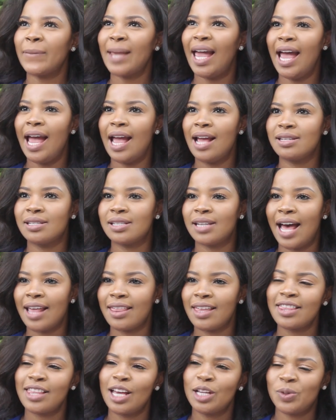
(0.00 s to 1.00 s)
And I
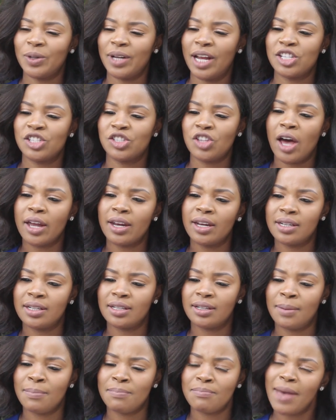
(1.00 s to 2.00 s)
think that's when I
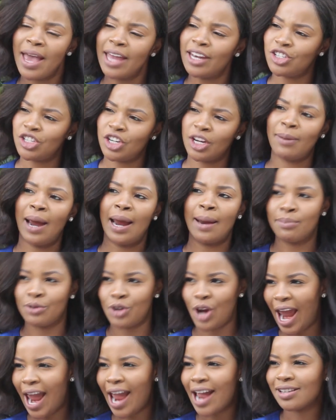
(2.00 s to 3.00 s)
started managing my
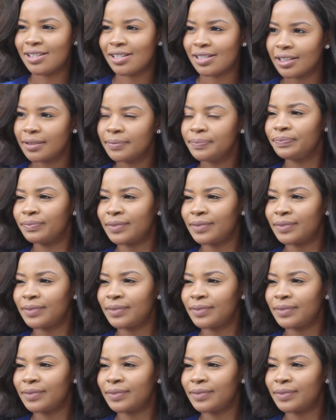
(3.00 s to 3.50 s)
brand.